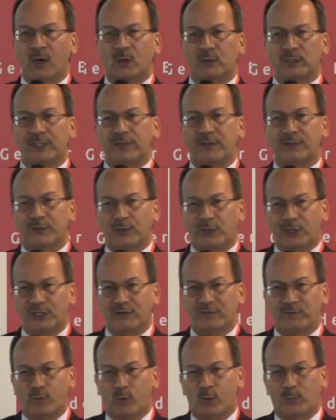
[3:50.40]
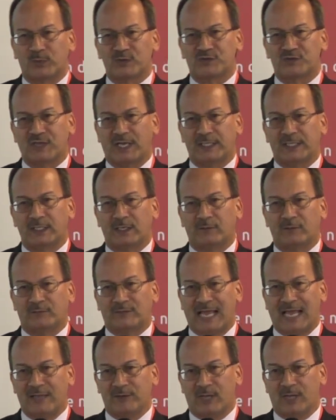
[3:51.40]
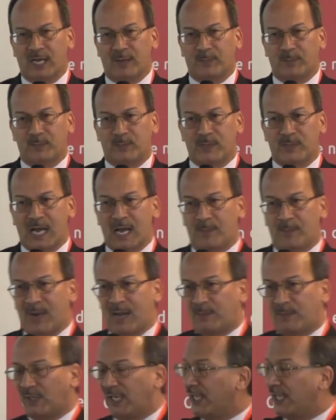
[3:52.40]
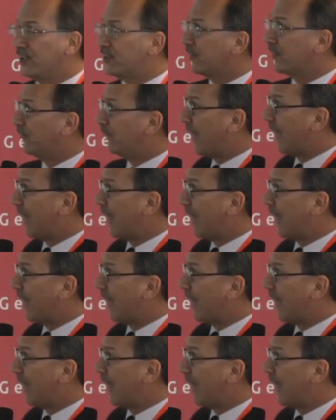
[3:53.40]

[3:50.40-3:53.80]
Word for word: only 34% of that uh, uh, population,